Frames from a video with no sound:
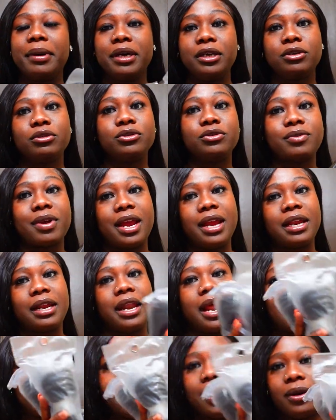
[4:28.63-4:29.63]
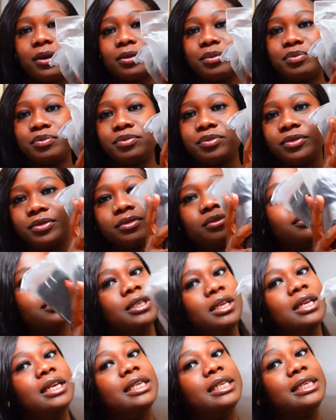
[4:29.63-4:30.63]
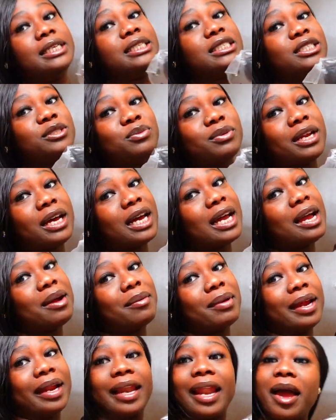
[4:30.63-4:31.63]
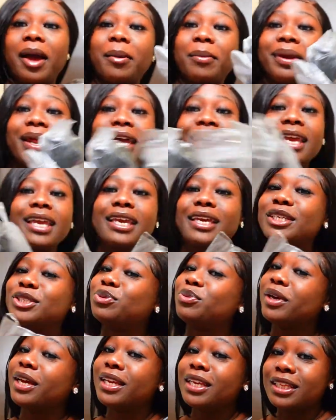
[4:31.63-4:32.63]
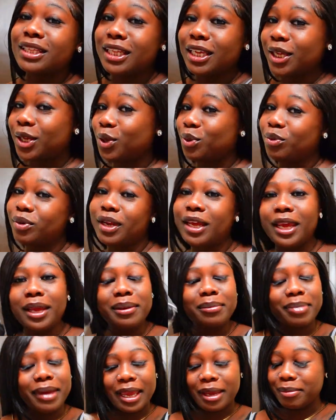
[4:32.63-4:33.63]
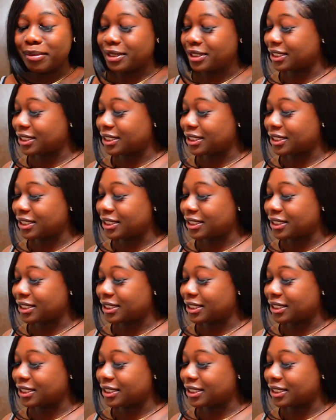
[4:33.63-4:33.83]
bundles right now. These is what I got right now, but I can get you anything you need, baby.